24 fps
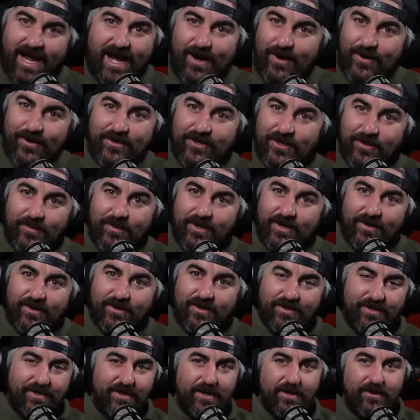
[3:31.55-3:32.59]
out in the
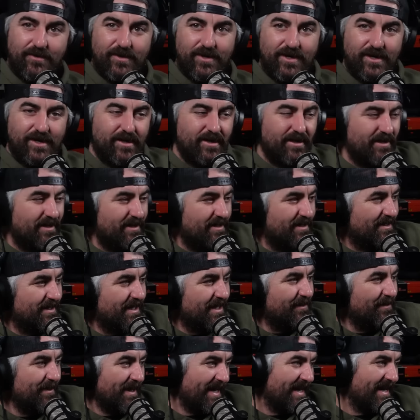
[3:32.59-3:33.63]
middle of nowhere.
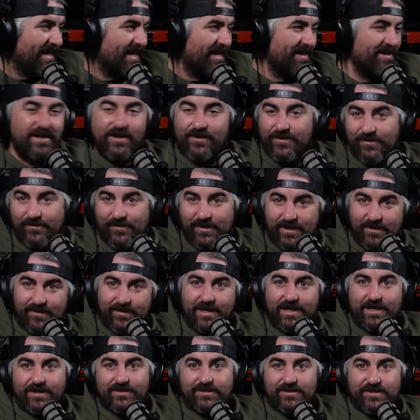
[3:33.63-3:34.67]
Like, we ain't got nothing. We
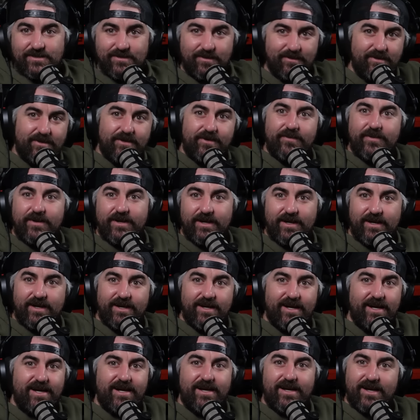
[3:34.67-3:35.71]
don't got a store. We
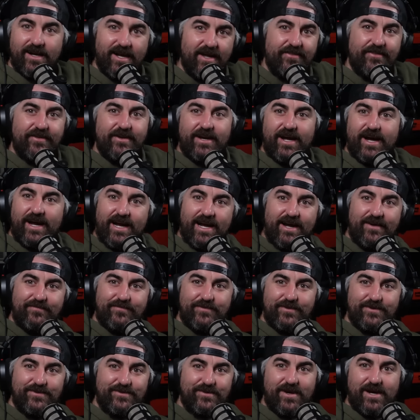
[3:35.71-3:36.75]
ain't got nothing. I have
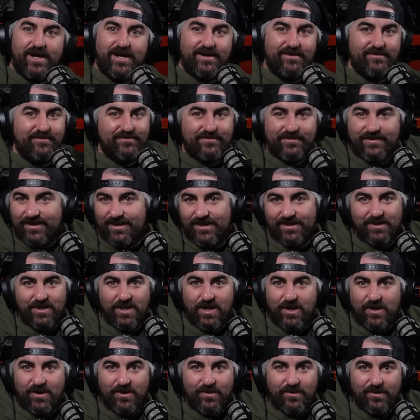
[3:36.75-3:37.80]
to drive a
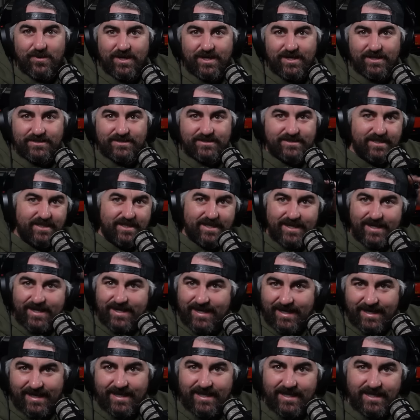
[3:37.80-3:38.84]
long ways to
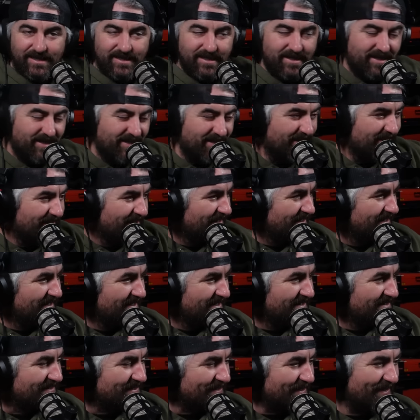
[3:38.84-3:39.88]
get anything.
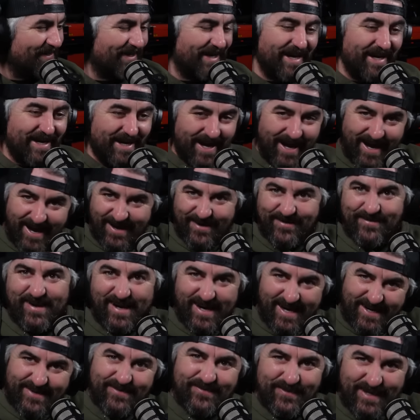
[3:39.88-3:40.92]
So, like,
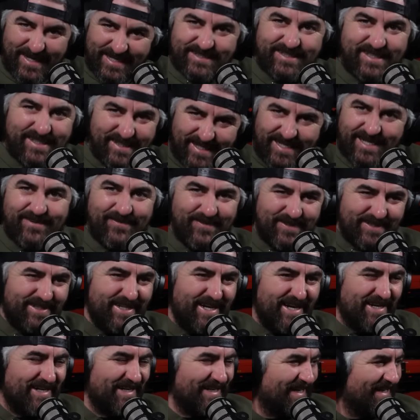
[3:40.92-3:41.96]
I, I resonate with
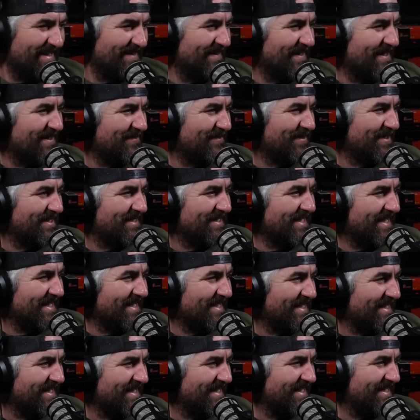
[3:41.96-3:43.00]
that and I love it.
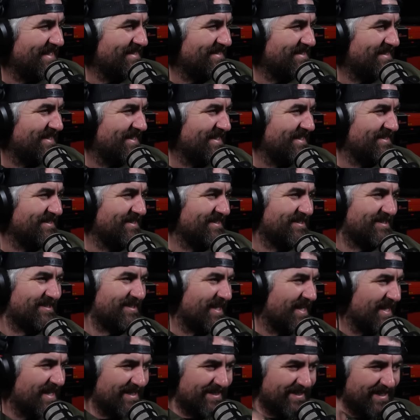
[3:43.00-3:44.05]
Like, and he's, he's just
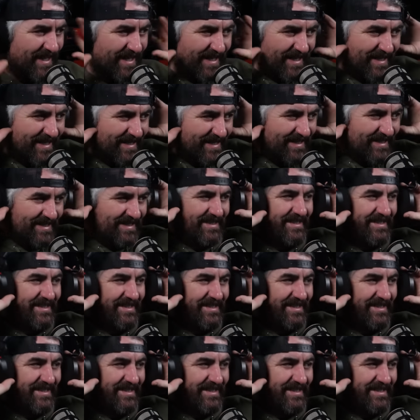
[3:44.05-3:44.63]
saying, like,